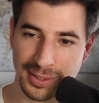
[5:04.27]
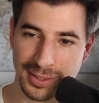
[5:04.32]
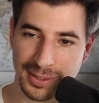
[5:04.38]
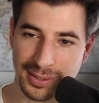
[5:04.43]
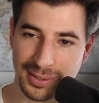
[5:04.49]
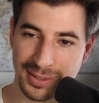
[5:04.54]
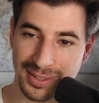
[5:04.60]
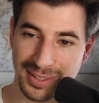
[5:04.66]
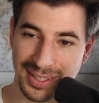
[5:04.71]

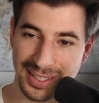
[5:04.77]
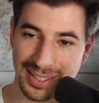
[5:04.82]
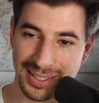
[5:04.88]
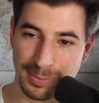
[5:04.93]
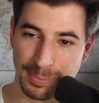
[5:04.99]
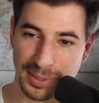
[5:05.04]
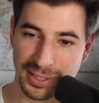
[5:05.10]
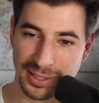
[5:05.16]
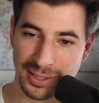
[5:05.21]
is this
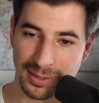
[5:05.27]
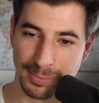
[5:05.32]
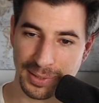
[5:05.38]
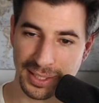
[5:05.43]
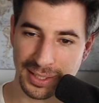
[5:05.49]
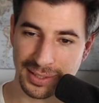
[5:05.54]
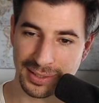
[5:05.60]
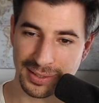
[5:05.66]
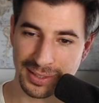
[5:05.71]
bishop
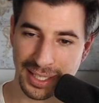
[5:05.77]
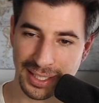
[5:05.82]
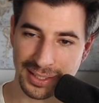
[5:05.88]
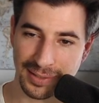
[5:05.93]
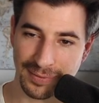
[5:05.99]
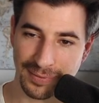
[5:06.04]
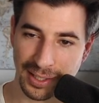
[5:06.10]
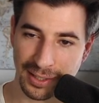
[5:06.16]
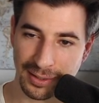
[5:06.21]
is not
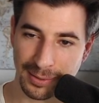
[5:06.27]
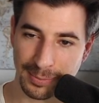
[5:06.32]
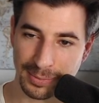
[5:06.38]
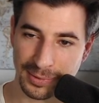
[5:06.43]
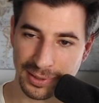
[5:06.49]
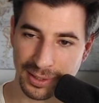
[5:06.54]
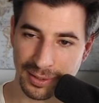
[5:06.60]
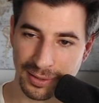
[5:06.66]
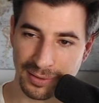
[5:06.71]
developed,
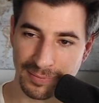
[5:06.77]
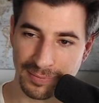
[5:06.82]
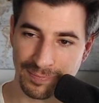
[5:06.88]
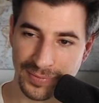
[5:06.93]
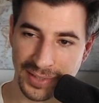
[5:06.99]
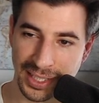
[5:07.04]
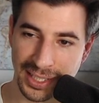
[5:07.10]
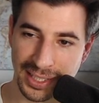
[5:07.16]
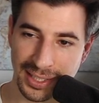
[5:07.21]
so
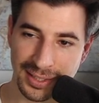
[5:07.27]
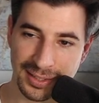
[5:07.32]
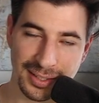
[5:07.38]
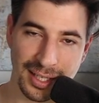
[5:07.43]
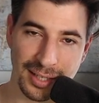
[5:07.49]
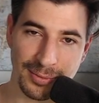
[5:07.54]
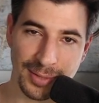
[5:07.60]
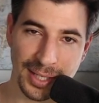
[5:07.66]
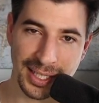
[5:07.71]
he is
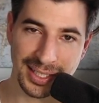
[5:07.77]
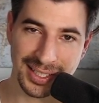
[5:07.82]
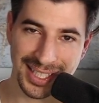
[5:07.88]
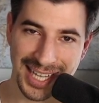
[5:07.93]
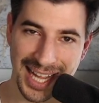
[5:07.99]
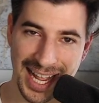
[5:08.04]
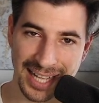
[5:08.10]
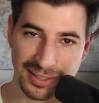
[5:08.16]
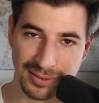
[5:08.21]
not ready to
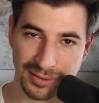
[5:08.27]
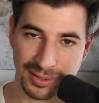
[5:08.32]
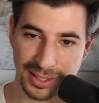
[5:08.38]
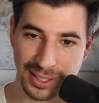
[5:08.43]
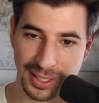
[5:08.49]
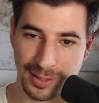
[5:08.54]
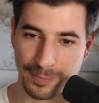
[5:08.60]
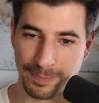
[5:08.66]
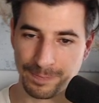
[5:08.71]
castle
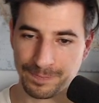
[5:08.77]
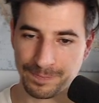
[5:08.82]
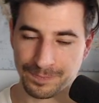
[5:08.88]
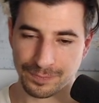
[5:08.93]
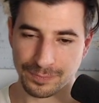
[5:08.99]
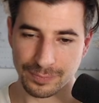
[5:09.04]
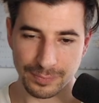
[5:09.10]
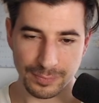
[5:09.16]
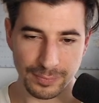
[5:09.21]
yet.
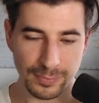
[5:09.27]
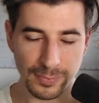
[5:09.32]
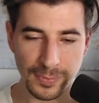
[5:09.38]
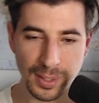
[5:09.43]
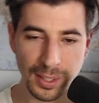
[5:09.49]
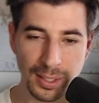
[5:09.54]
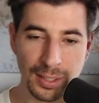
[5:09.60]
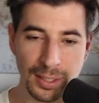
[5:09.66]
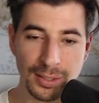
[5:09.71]

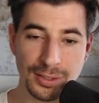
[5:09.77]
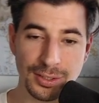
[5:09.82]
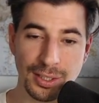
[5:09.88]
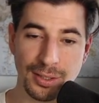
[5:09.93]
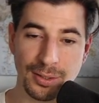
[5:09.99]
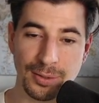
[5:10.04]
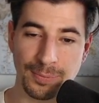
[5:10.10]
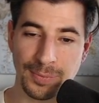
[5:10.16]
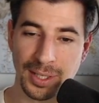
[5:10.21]

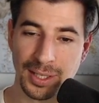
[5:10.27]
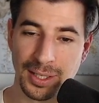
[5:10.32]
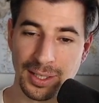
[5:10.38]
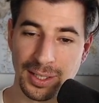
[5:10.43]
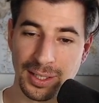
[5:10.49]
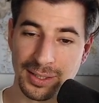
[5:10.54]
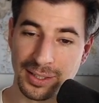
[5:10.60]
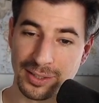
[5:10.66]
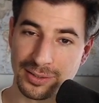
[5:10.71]
So
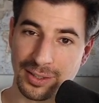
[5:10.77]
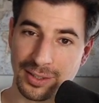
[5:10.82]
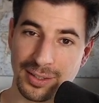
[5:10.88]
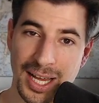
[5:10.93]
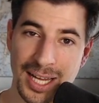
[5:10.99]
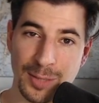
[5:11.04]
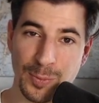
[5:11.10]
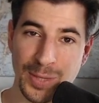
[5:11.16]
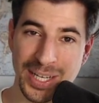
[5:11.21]
there's a
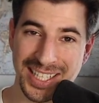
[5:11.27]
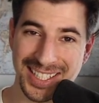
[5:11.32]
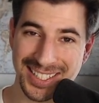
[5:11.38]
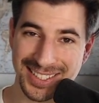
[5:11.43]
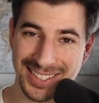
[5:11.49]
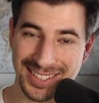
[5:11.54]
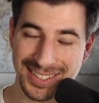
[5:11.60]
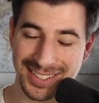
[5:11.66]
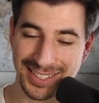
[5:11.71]
lot of
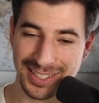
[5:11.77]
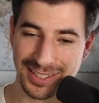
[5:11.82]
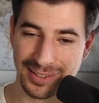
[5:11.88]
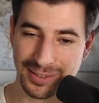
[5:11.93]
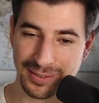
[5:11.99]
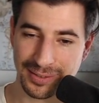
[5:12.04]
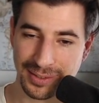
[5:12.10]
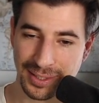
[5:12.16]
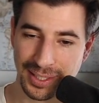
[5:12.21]
weaknesses
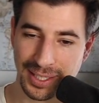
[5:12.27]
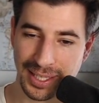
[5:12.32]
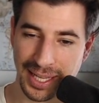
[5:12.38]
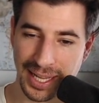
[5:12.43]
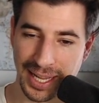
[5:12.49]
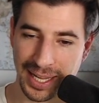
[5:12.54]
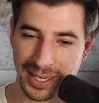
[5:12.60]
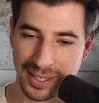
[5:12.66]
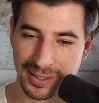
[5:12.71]
here,
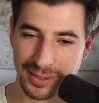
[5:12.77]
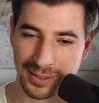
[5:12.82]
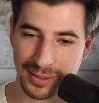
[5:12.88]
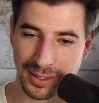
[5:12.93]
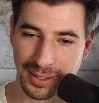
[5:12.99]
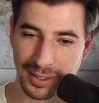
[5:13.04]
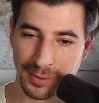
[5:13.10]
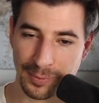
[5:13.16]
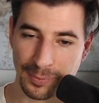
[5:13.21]
and
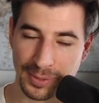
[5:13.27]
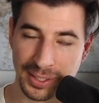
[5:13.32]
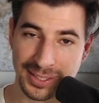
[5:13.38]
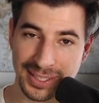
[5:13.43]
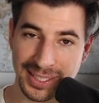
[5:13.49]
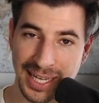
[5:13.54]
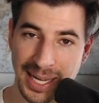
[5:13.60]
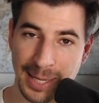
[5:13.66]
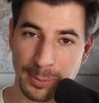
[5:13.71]

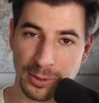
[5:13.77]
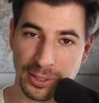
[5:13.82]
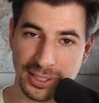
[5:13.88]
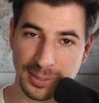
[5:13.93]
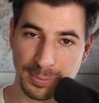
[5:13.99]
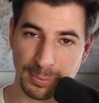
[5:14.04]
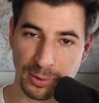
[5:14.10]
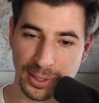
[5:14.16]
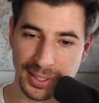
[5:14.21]
it's time to
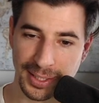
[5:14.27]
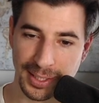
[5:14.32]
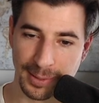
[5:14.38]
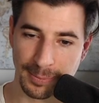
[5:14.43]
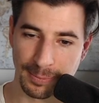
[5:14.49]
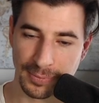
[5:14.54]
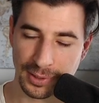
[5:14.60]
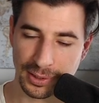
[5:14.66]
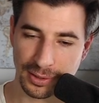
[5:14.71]
exploit
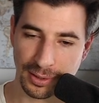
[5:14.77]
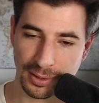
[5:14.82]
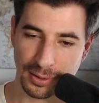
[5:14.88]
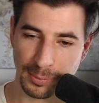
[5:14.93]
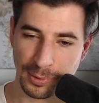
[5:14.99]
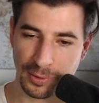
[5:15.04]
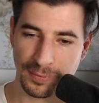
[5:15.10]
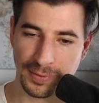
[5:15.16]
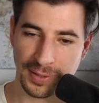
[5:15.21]
them. So the
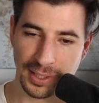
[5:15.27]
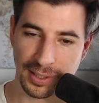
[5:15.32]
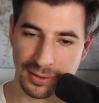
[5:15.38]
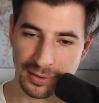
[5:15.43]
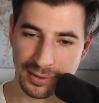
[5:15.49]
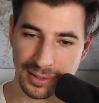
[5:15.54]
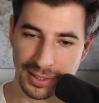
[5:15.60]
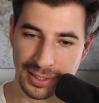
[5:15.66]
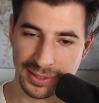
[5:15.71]
move
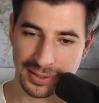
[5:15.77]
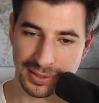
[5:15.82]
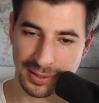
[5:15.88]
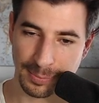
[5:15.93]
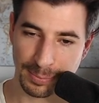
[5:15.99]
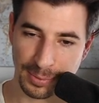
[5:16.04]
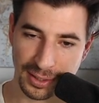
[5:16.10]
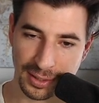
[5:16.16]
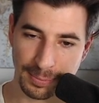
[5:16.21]
here is to
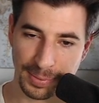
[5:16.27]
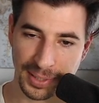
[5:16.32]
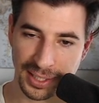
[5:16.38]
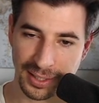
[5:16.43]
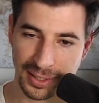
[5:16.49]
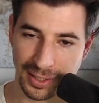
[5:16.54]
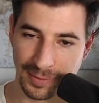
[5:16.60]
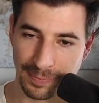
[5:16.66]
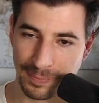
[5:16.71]
put the pin
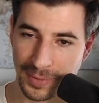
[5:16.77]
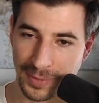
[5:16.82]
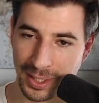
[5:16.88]
on.